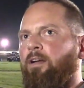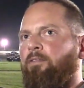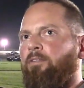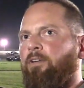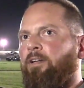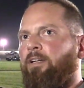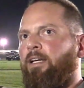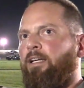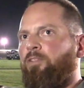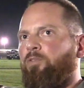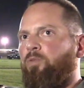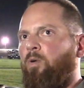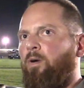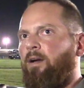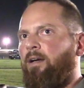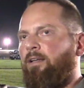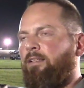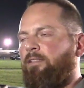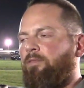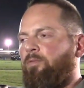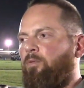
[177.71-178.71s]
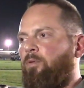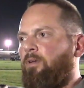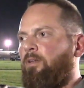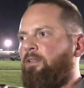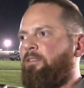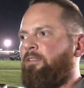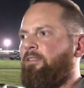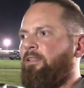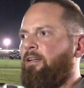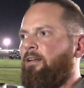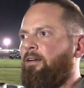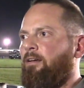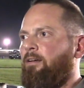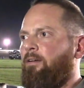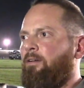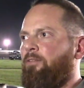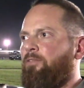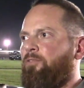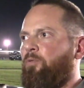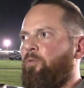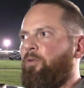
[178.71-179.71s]
I've run that twice. Once at
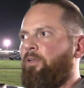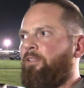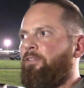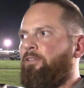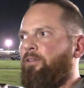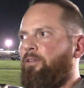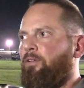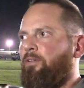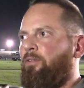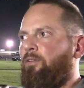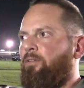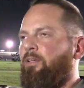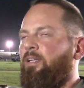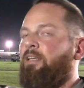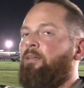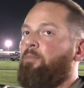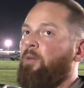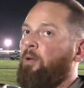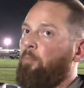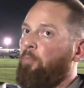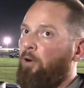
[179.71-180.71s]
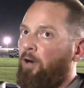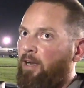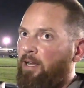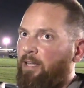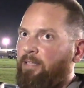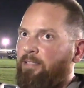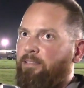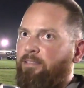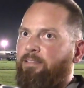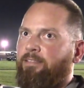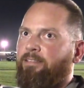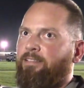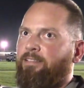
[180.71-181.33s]
122, hit my brakes.